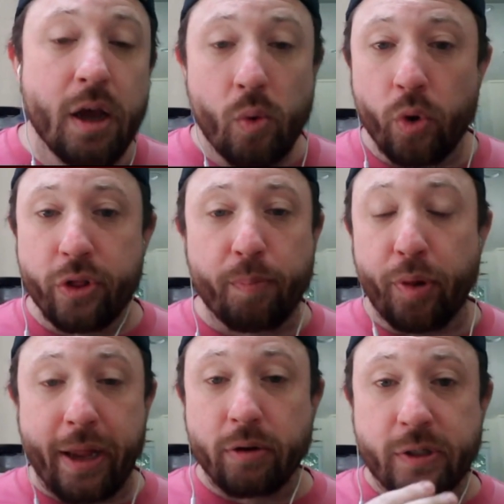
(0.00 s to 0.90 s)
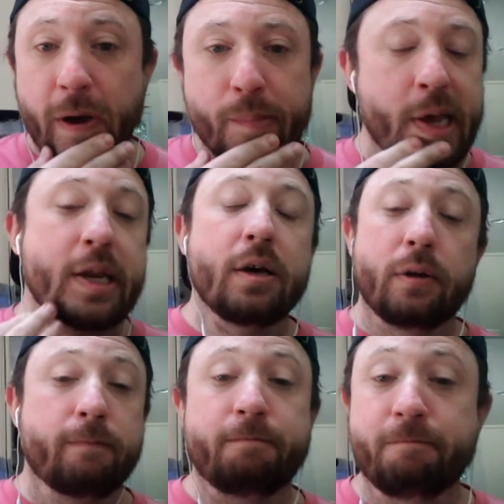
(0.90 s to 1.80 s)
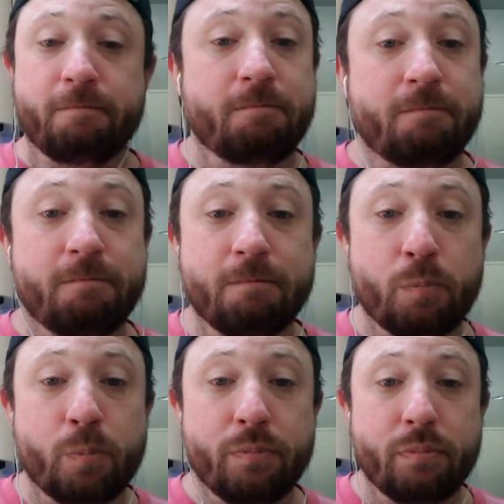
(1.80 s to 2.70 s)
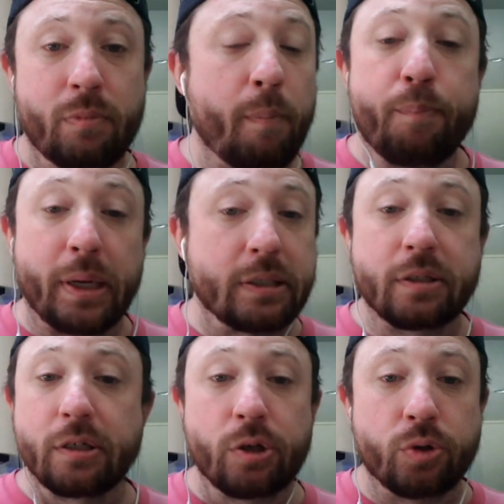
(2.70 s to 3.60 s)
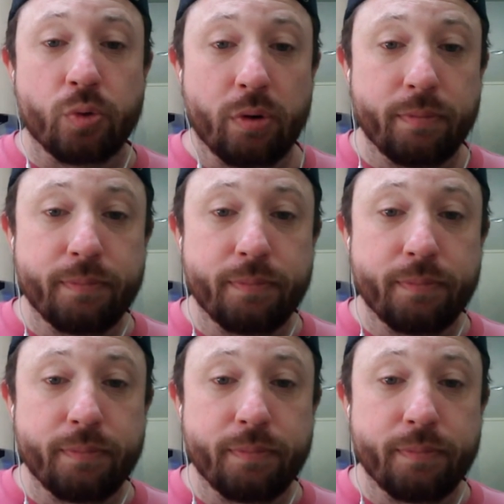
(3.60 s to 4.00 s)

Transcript: Where do the players come in? Business as usual.